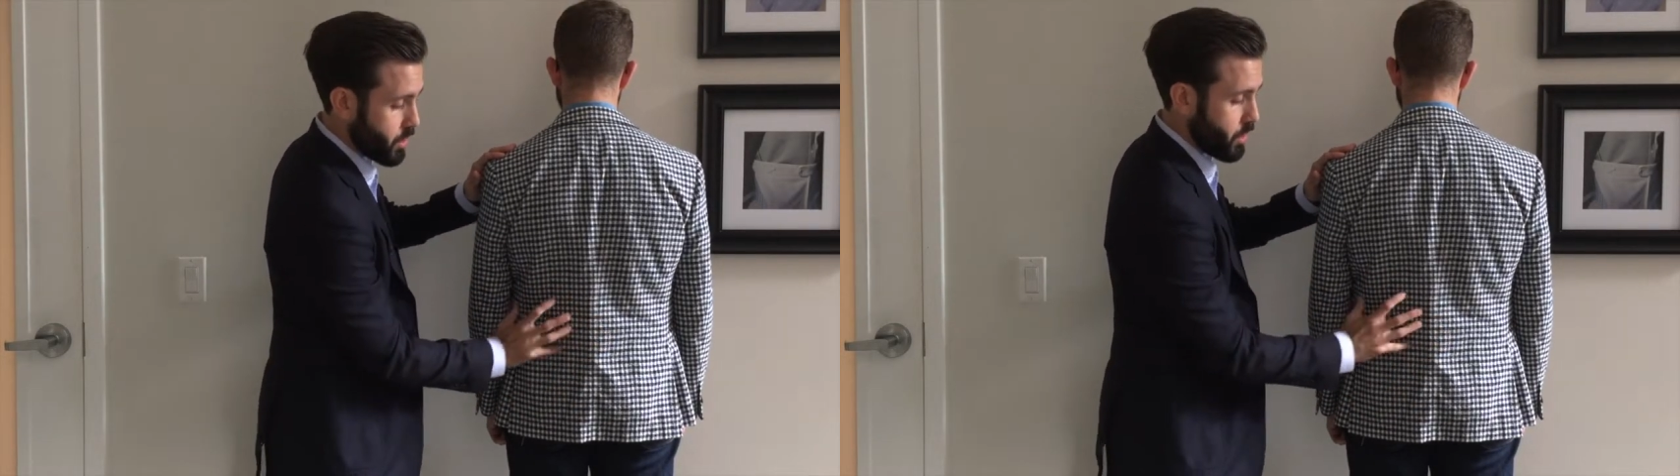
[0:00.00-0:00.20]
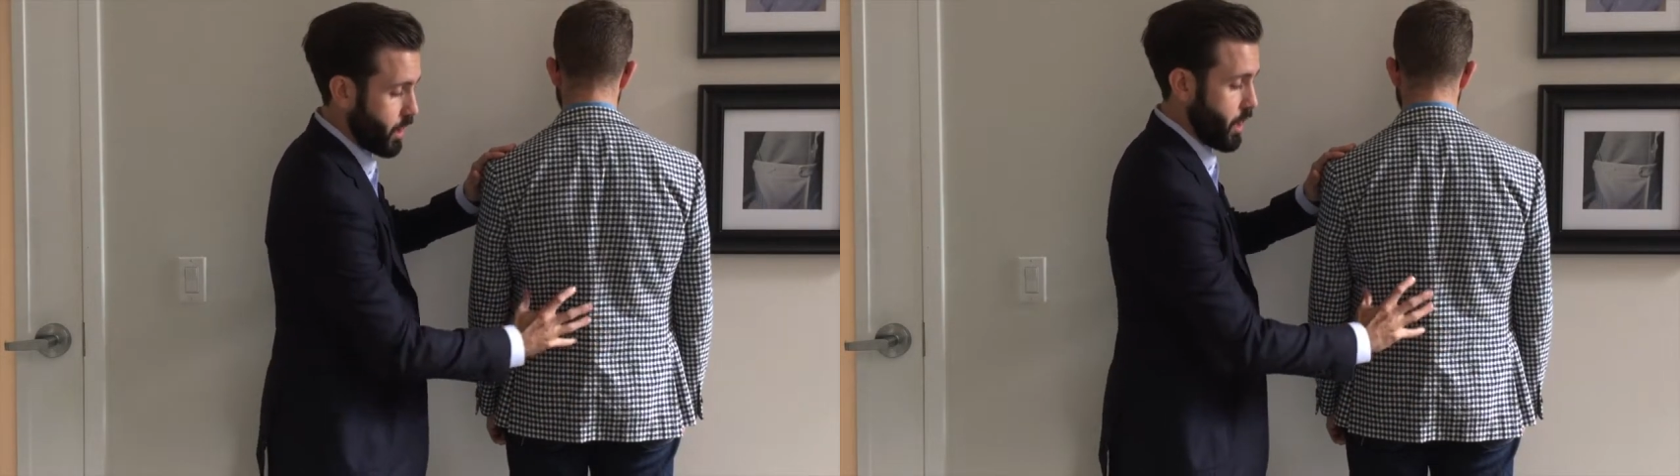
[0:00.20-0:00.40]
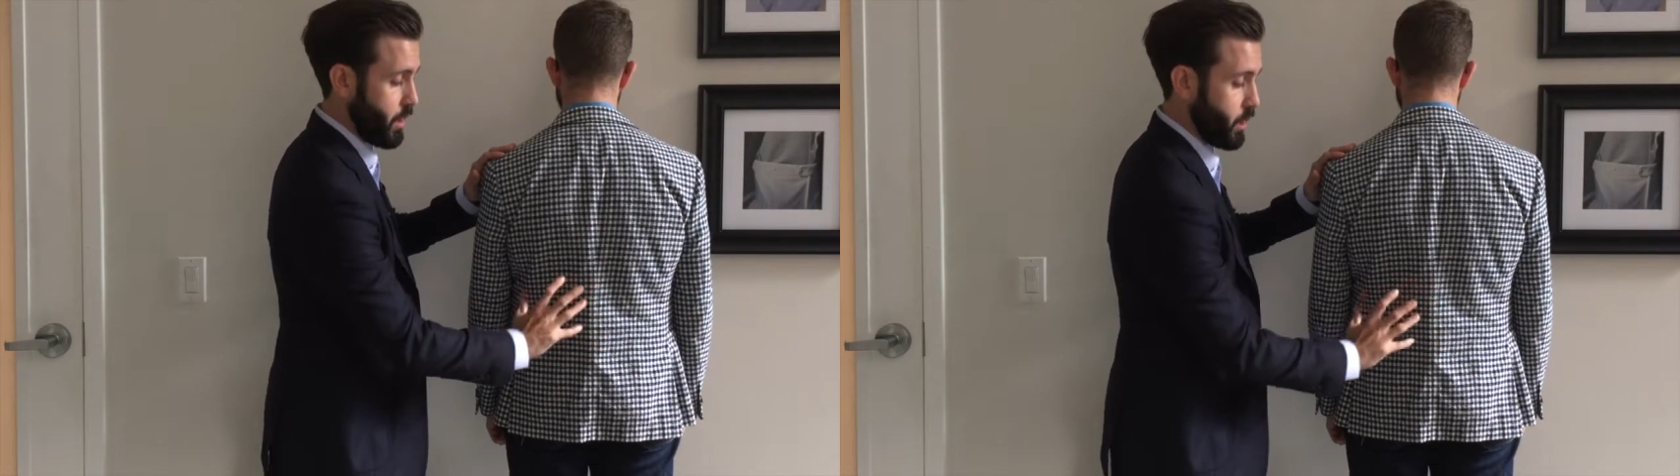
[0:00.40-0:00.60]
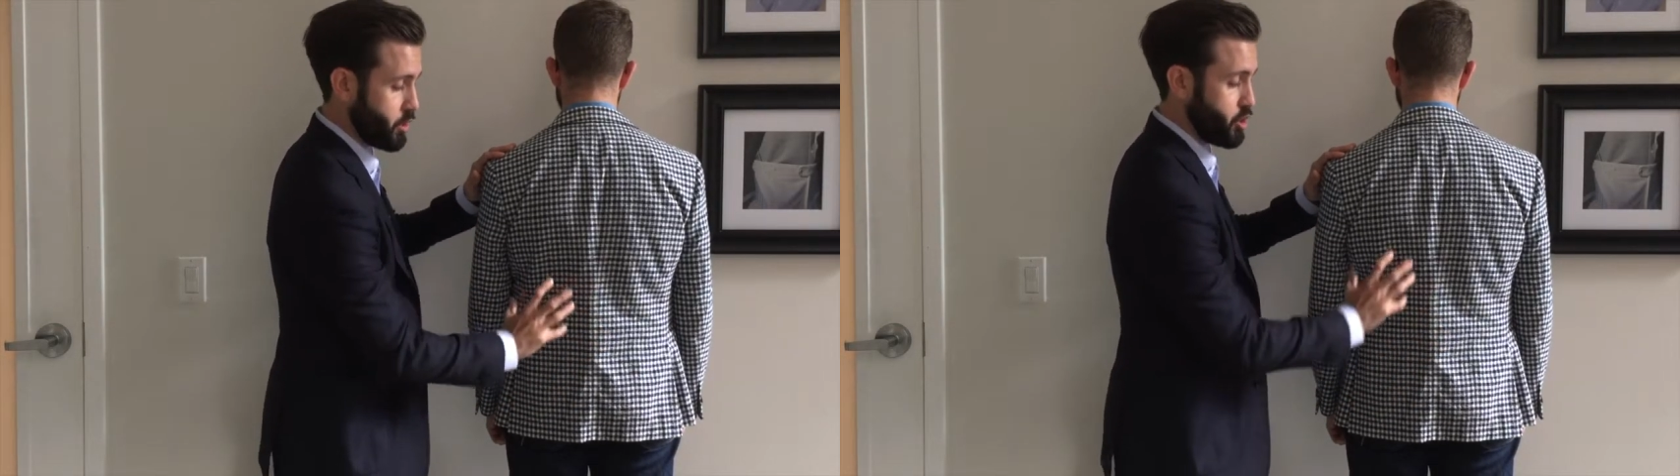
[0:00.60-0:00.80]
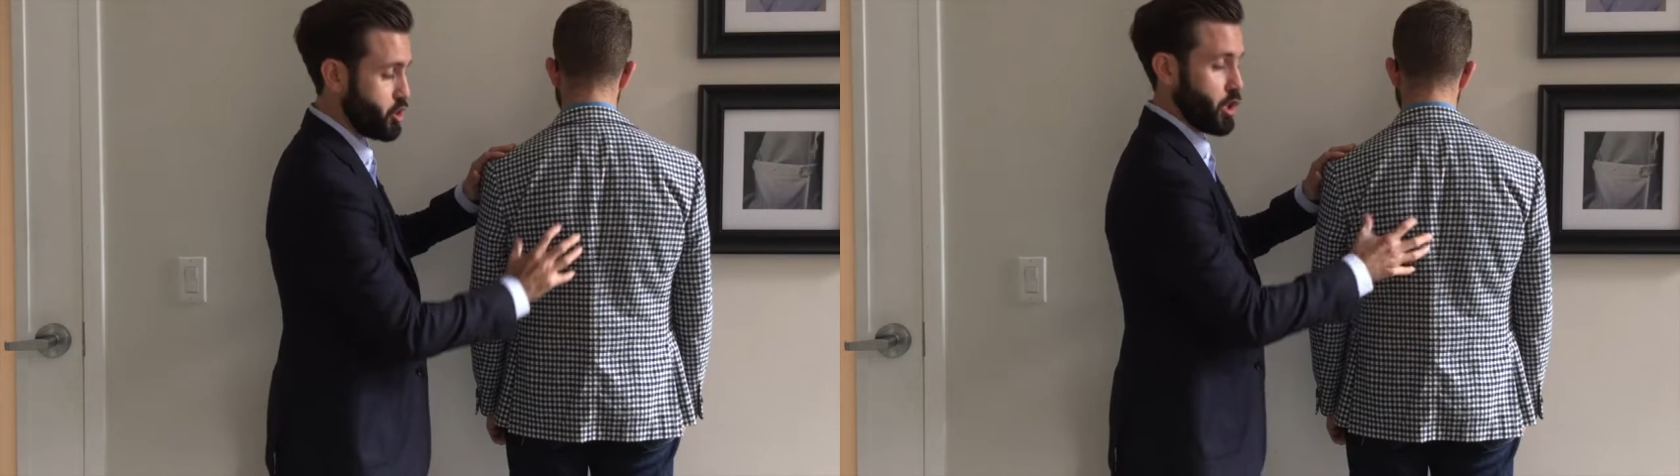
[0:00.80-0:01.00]

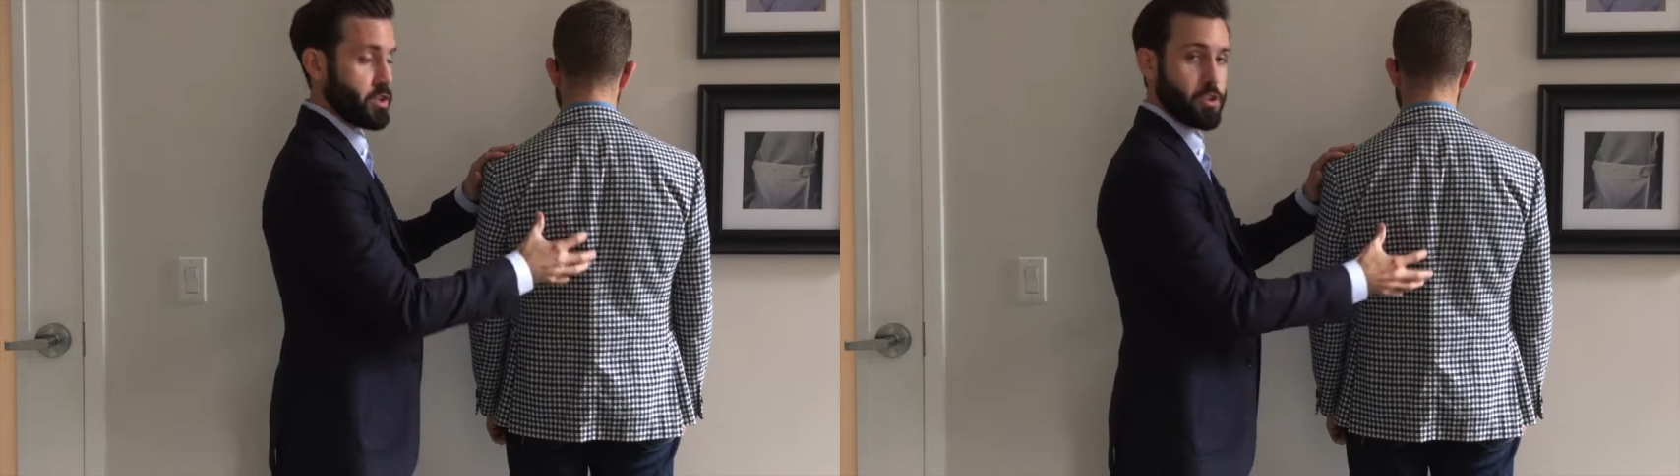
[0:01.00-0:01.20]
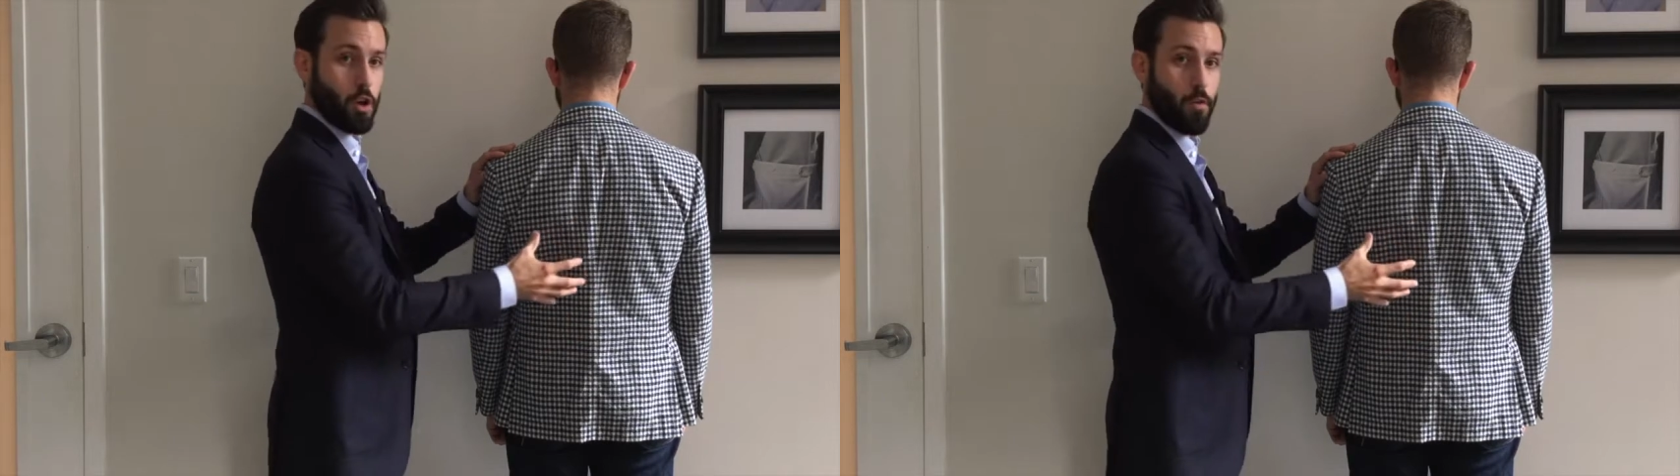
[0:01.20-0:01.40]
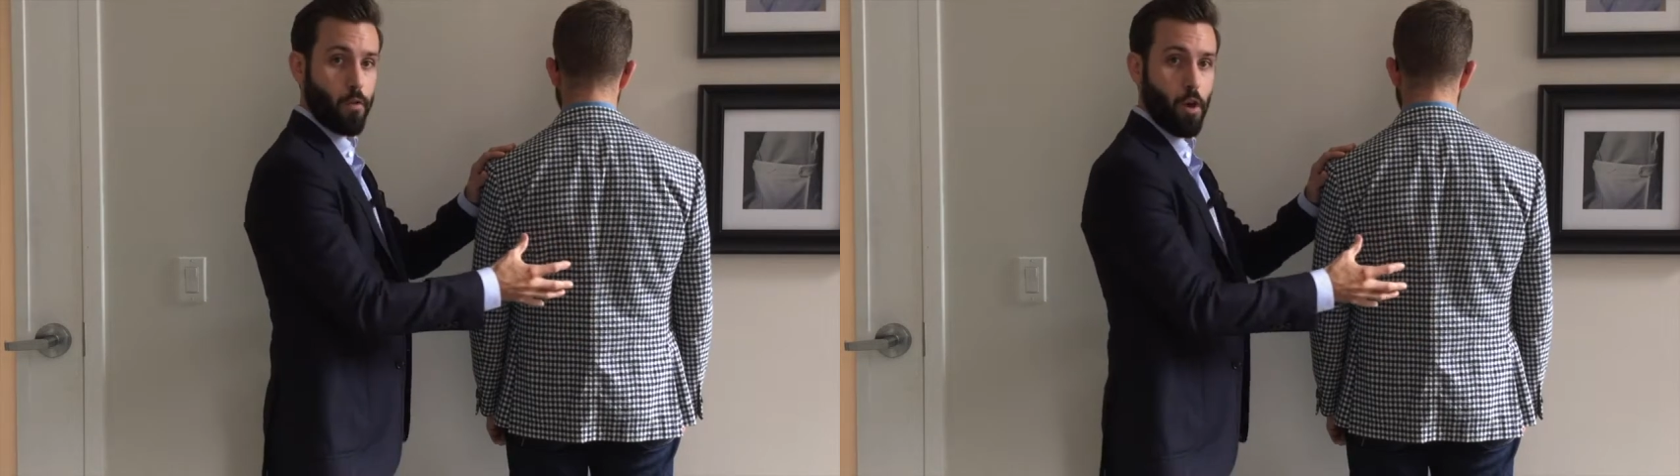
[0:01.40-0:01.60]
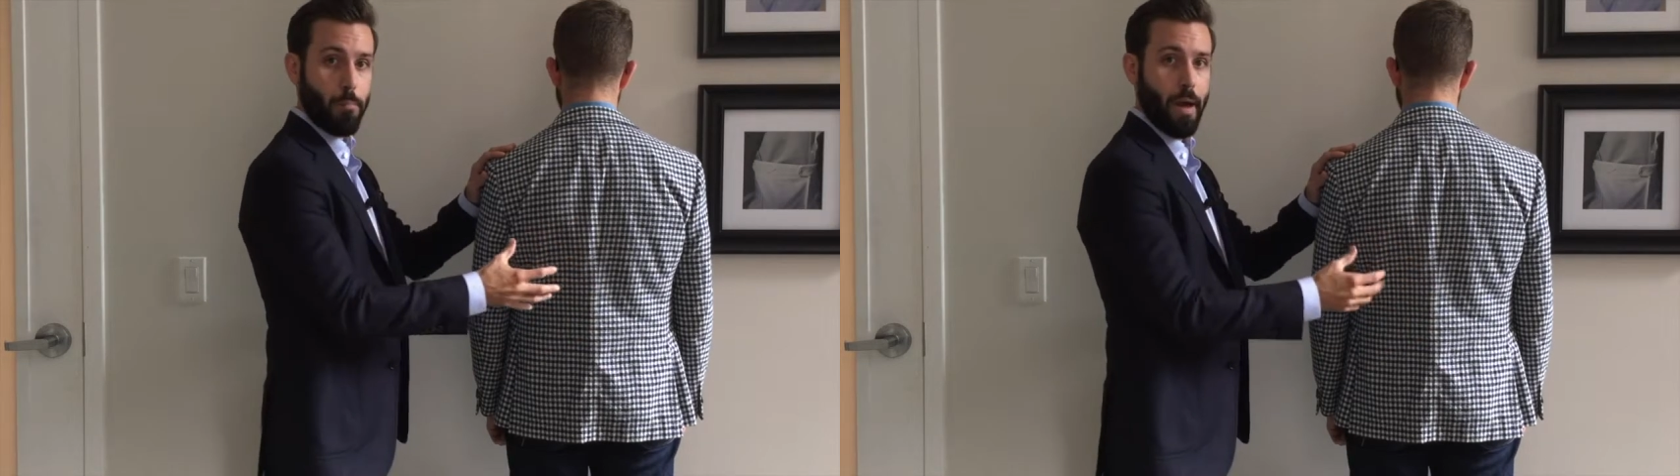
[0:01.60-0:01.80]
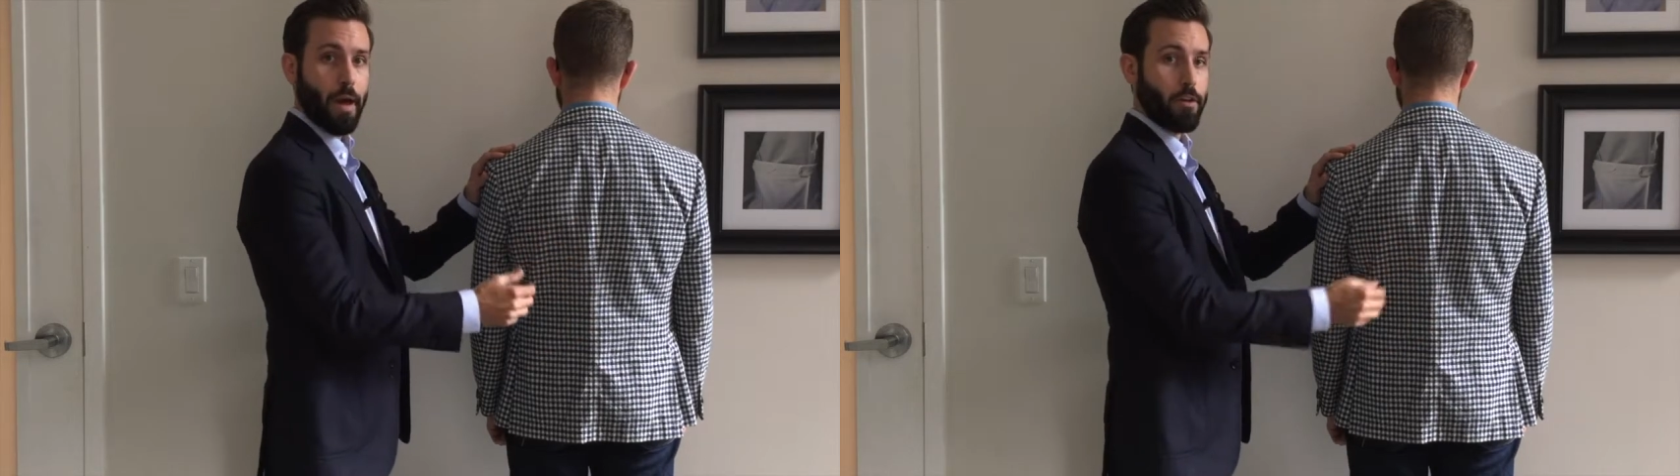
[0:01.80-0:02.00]
adjust the overall
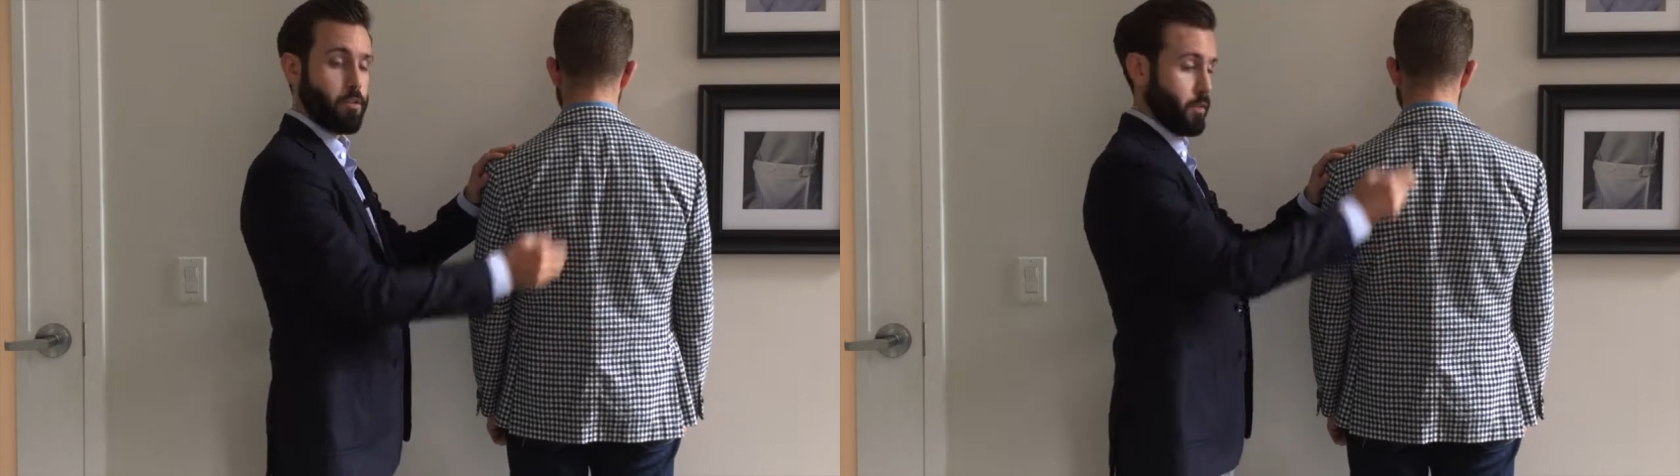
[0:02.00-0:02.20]
pattern.